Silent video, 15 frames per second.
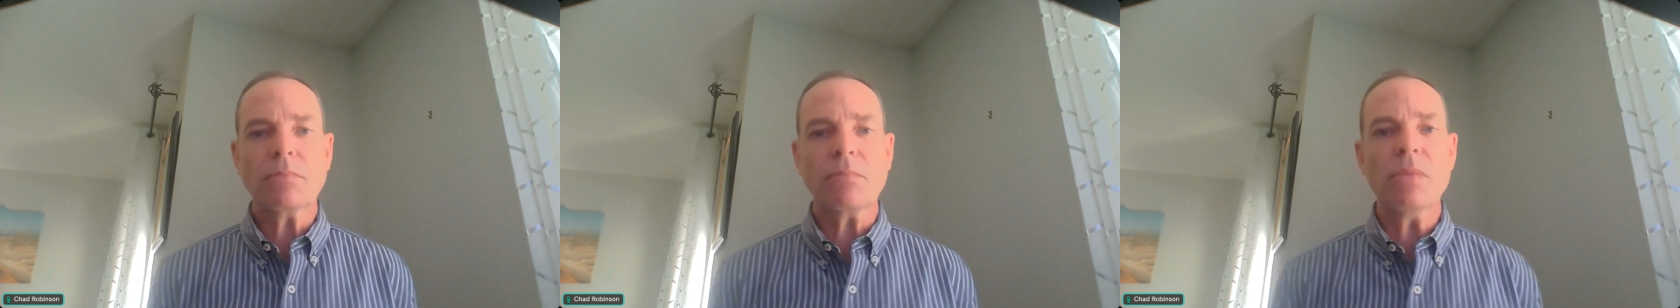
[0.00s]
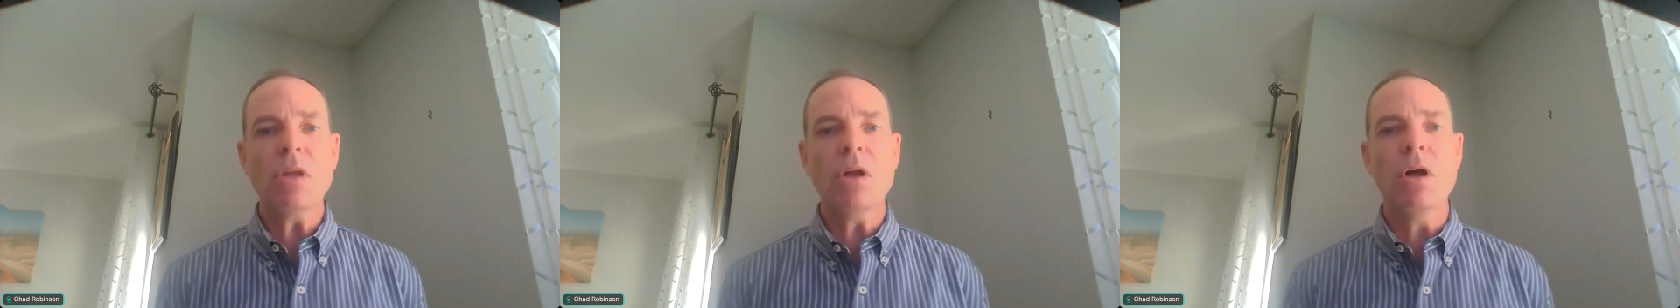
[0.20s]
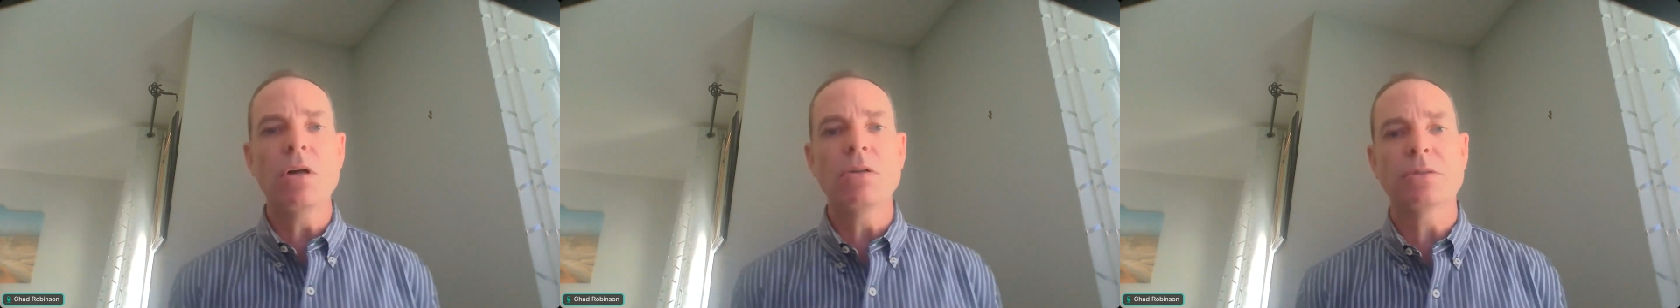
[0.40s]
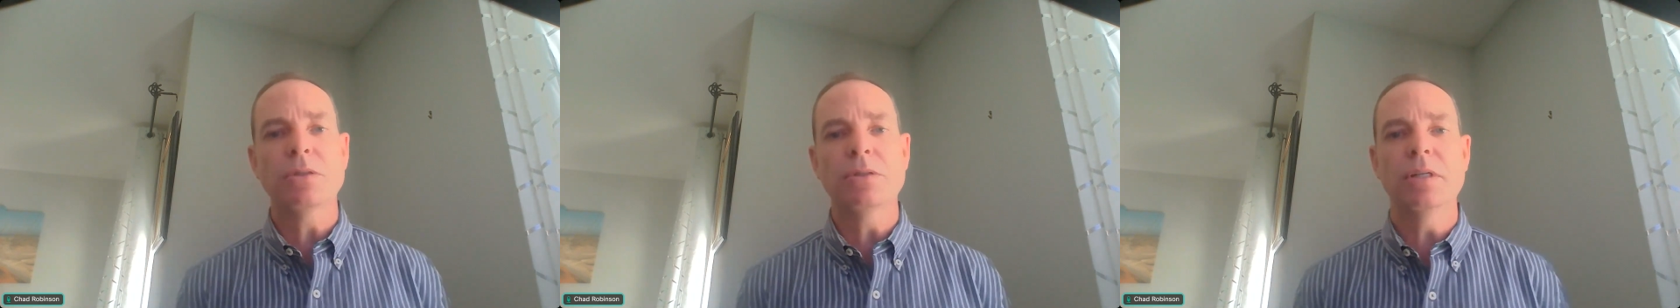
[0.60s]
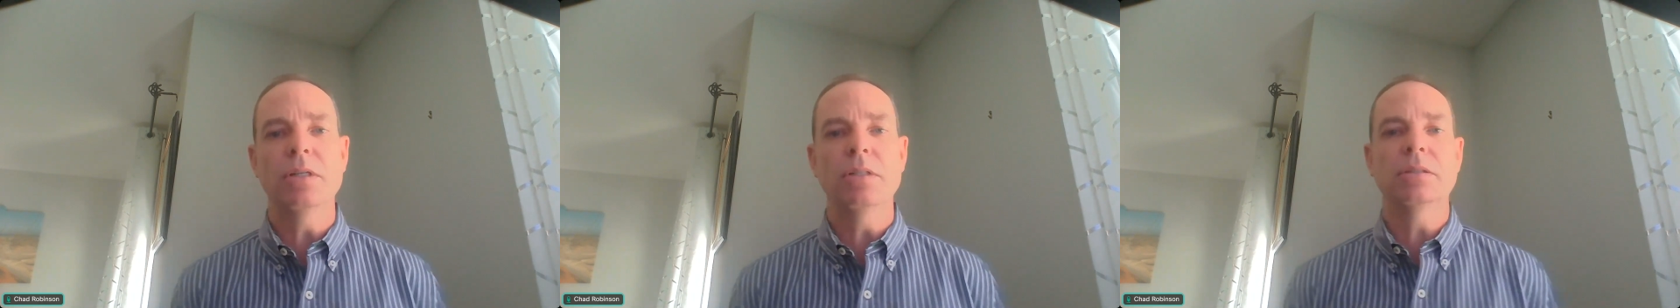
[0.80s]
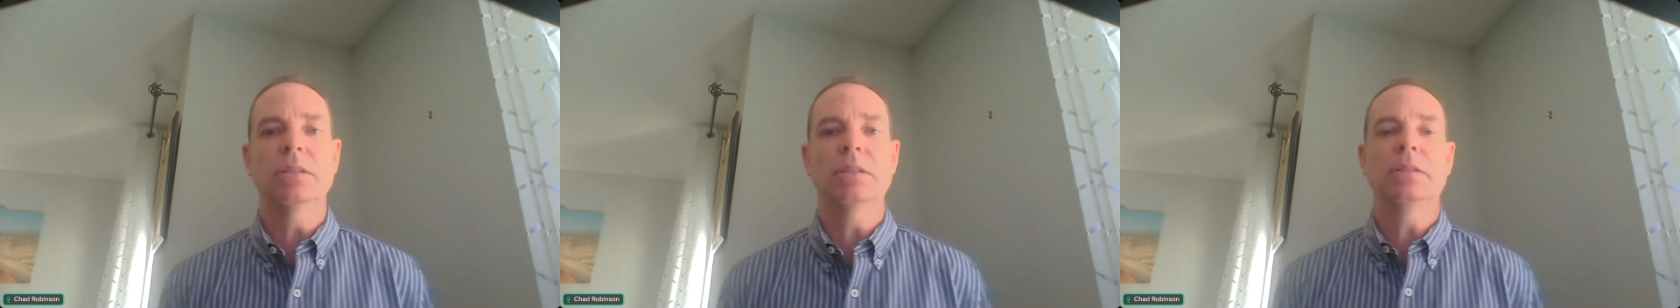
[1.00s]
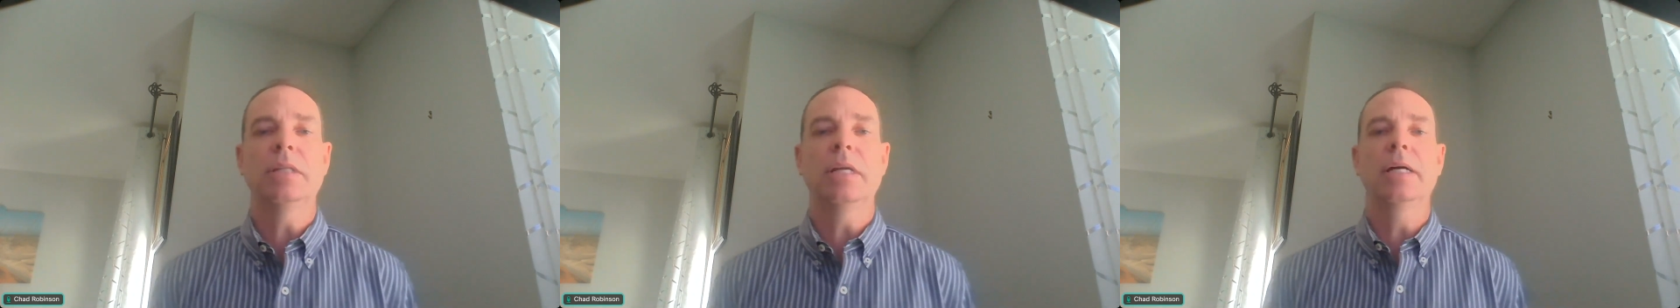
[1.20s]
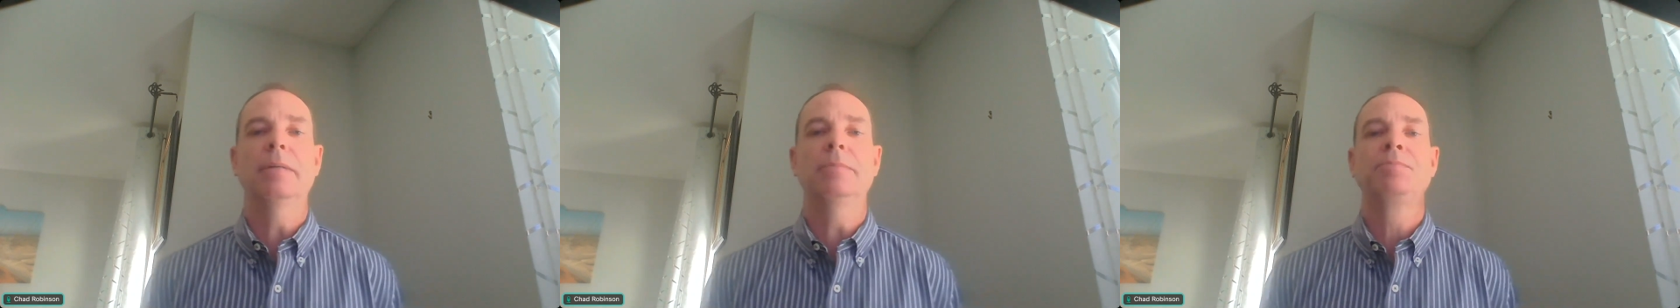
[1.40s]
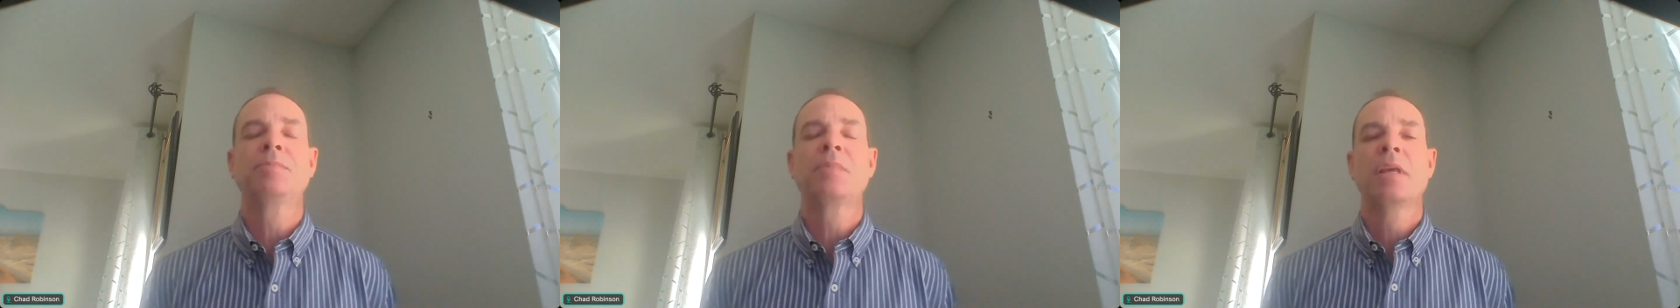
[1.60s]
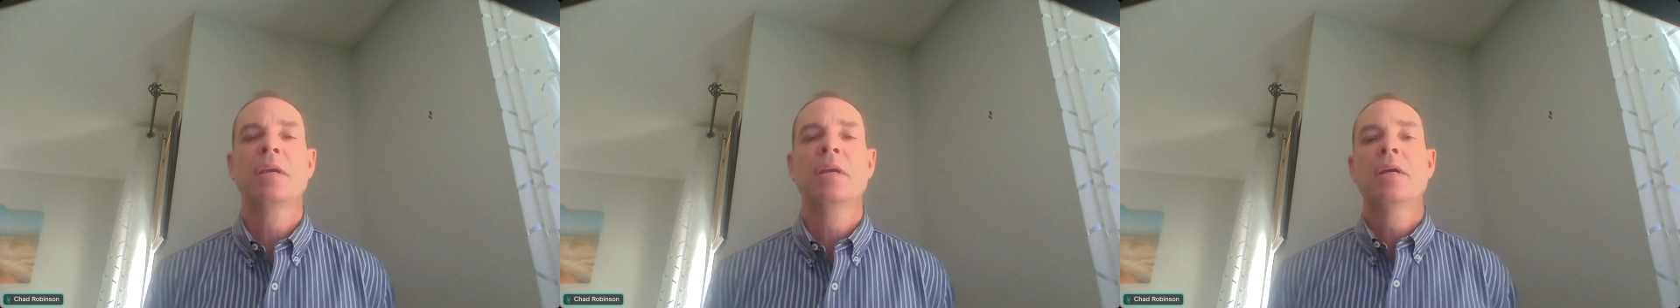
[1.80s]
also tells us that
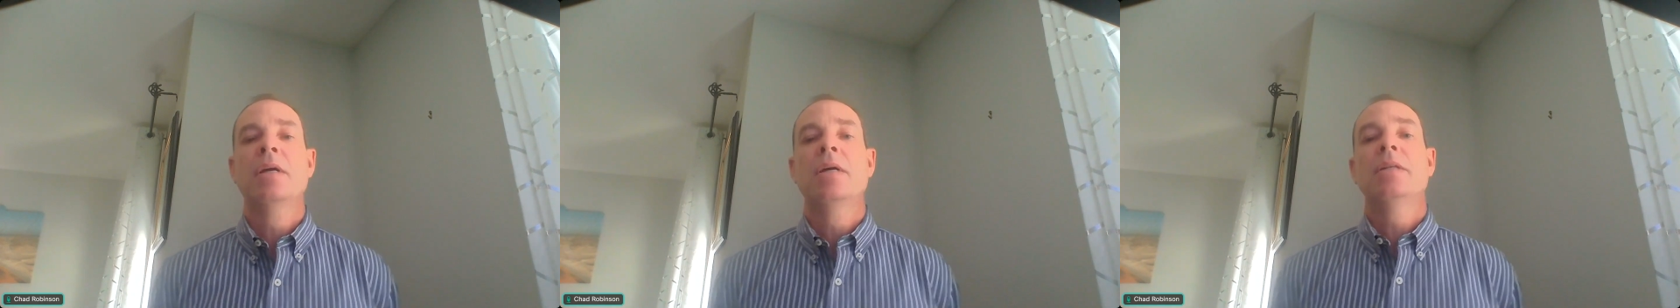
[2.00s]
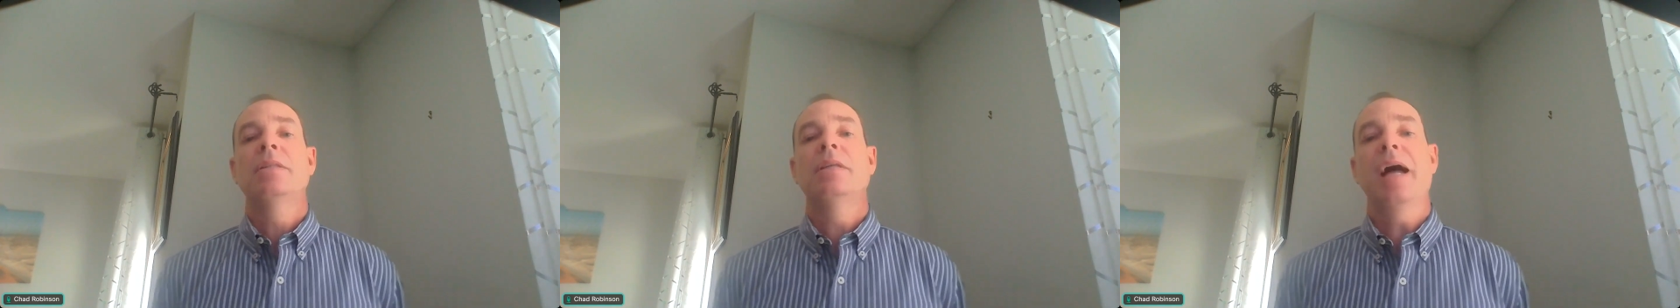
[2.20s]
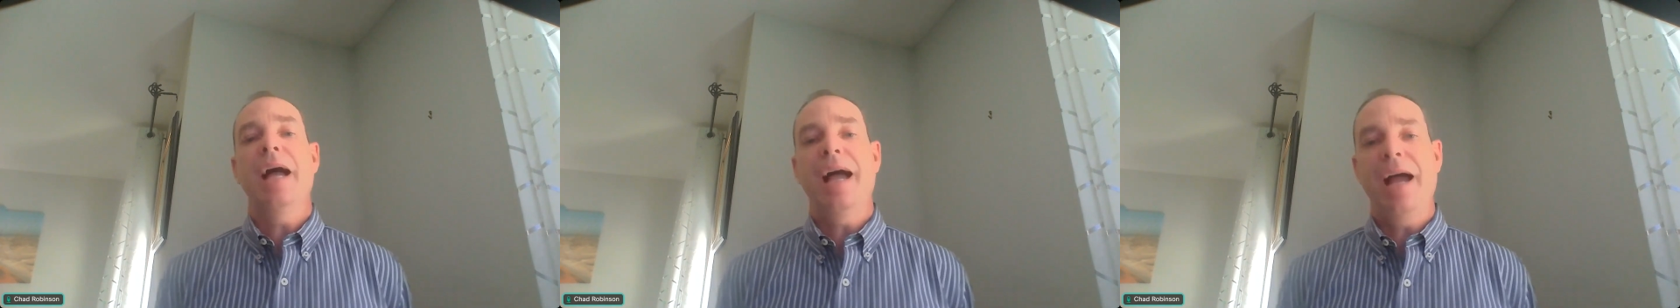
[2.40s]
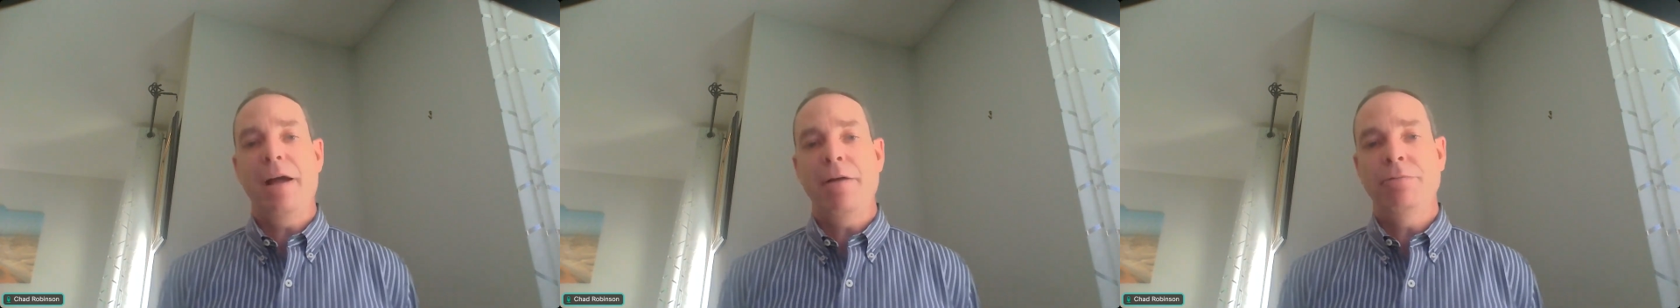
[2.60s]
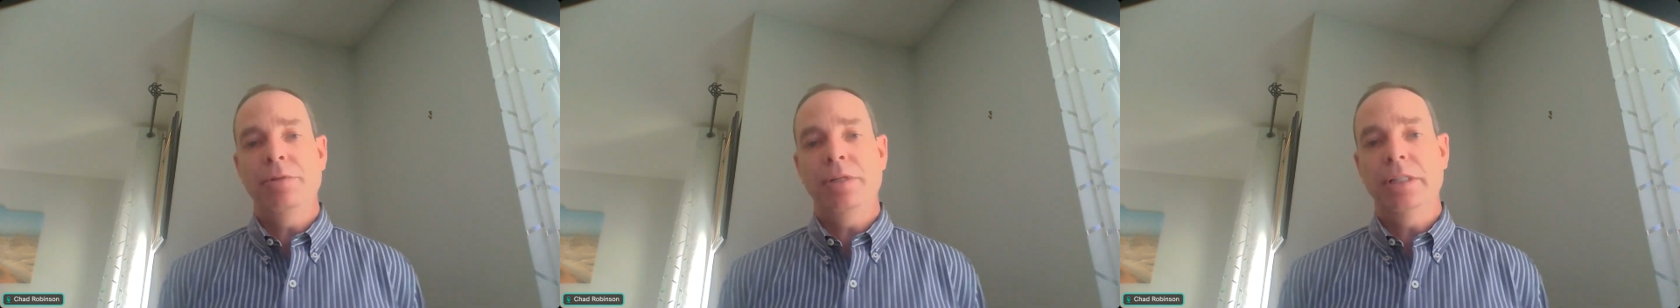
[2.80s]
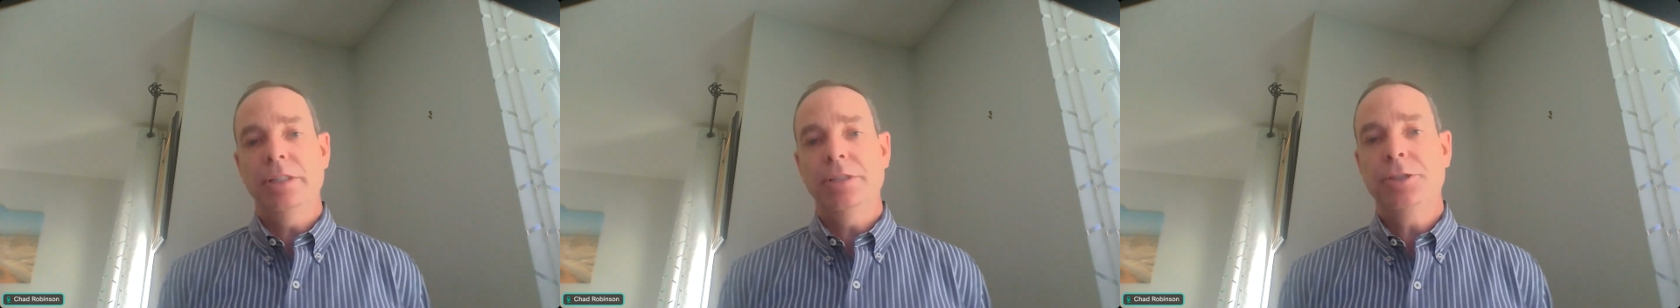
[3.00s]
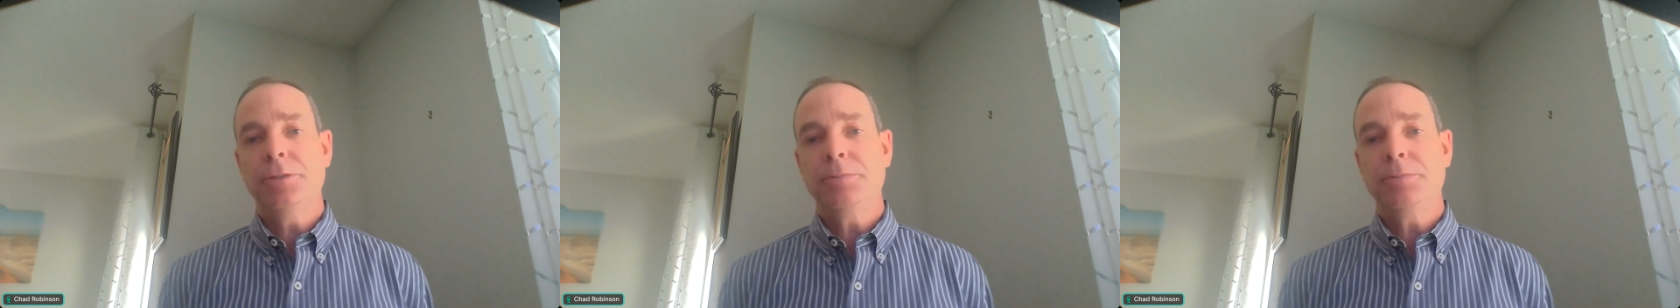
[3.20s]
the average,